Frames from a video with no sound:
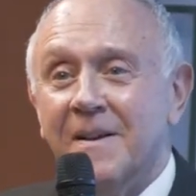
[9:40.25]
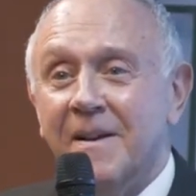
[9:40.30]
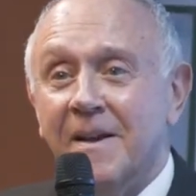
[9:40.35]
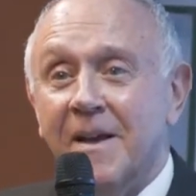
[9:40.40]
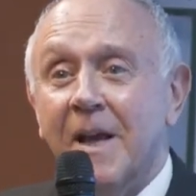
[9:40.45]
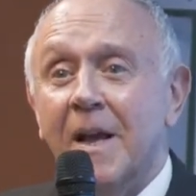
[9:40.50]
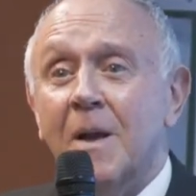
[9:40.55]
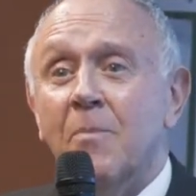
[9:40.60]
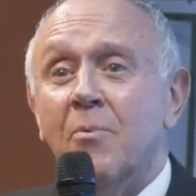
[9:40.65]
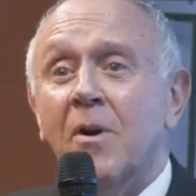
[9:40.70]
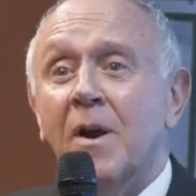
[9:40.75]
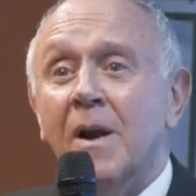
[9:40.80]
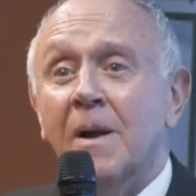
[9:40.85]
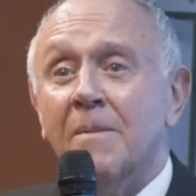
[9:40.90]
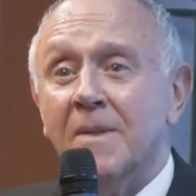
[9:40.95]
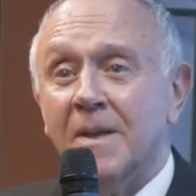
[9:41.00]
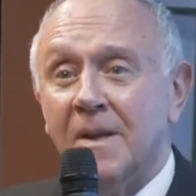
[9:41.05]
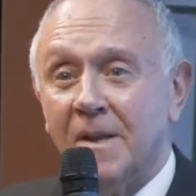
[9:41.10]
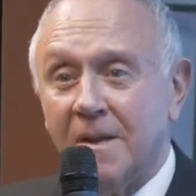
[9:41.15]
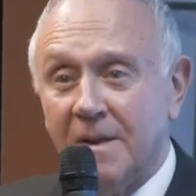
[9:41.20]

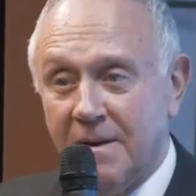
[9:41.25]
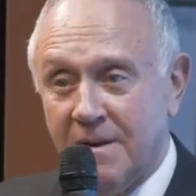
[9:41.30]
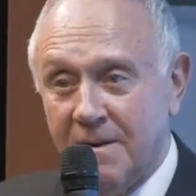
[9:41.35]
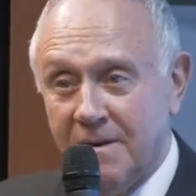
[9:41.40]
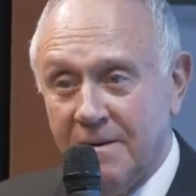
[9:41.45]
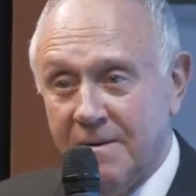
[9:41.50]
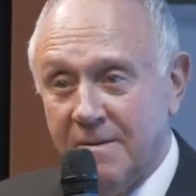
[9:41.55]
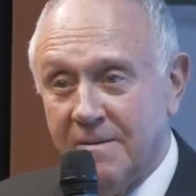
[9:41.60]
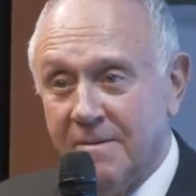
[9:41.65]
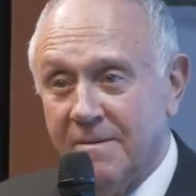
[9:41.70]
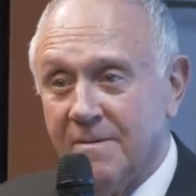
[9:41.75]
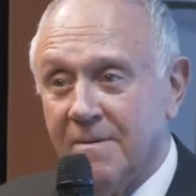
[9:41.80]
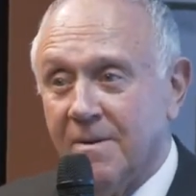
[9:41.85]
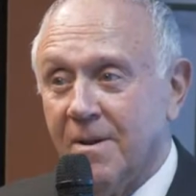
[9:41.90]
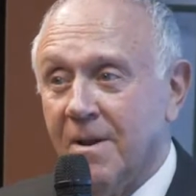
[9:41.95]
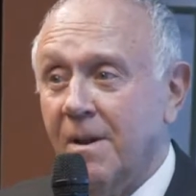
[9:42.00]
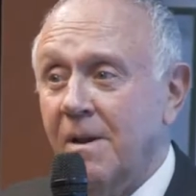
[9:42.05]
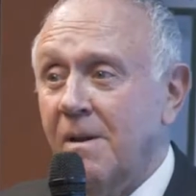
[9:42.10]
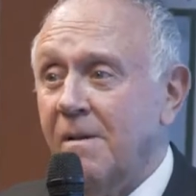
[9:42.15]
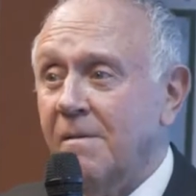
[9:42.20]
Abraham Lincoln.
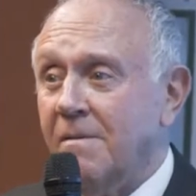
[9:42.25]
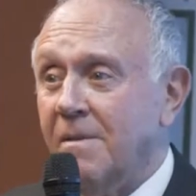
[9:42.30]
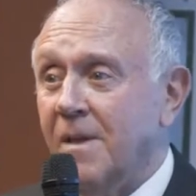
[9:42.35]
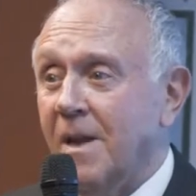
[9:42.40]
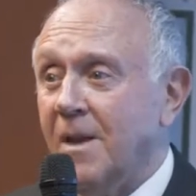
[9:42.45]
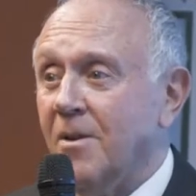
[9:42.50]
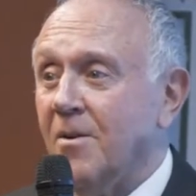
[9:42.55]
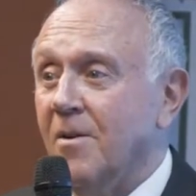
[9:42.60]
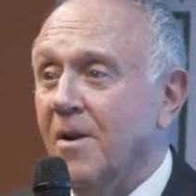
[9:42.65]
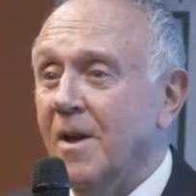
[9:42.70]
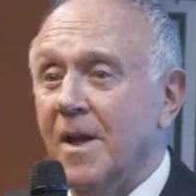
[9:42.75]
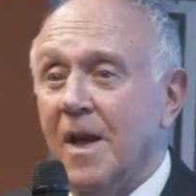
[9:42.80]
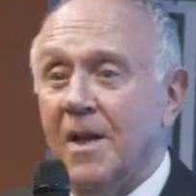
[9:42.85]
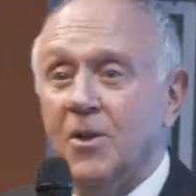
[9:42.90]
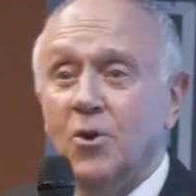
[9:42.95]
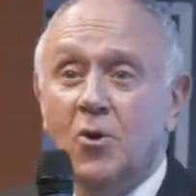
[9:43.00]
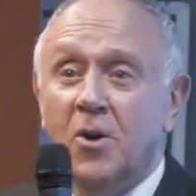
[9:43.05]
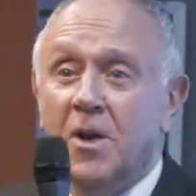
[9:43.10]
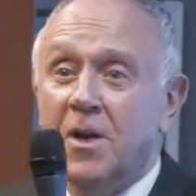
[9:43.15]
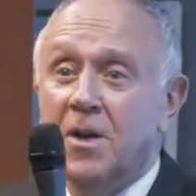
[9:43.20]
Okay, thank you.
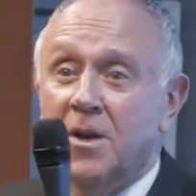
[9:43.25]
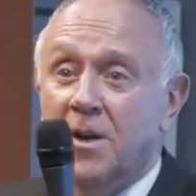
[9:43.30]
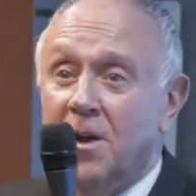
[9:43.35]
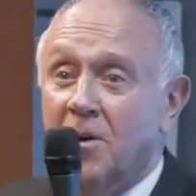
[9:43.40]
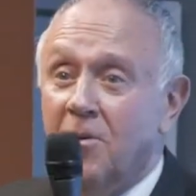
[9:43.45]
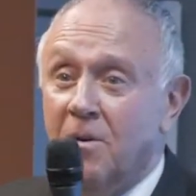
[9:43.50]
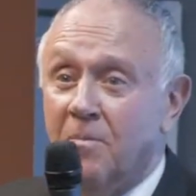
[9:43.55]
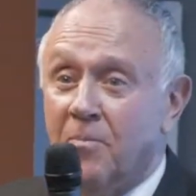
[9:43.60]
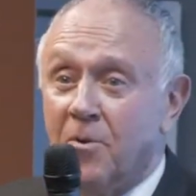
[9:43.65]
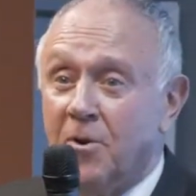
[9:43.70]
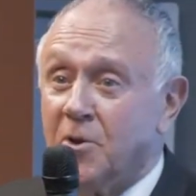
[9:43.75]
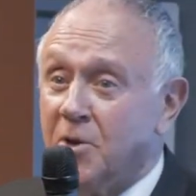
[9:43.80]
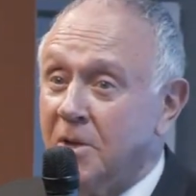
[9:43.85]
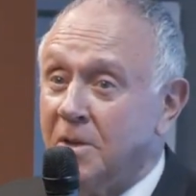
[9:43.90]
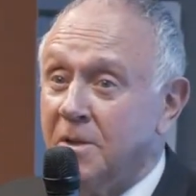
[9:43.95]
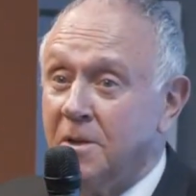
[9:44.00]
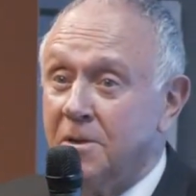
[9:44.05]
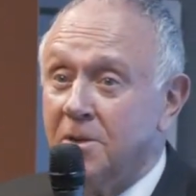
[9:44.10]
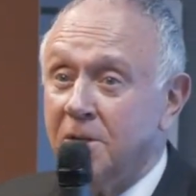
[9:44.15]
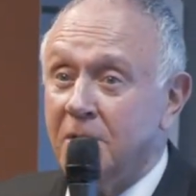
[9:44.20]
And you didn't know him
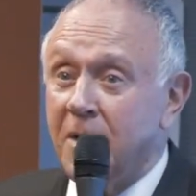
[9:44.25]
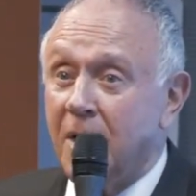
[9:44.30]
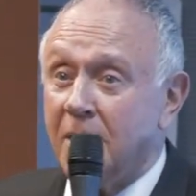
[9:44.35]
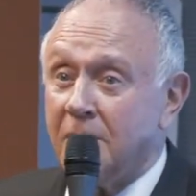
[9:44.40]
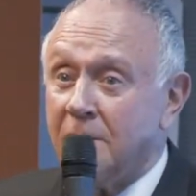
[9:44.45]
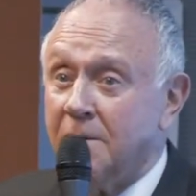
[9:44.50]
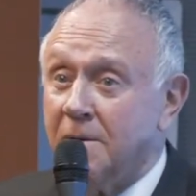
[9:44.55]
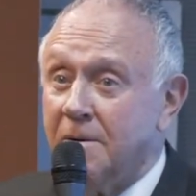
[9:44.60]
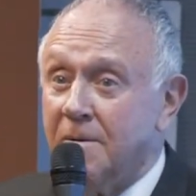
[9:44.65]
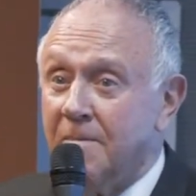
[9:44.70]
personally, did you, Doctor?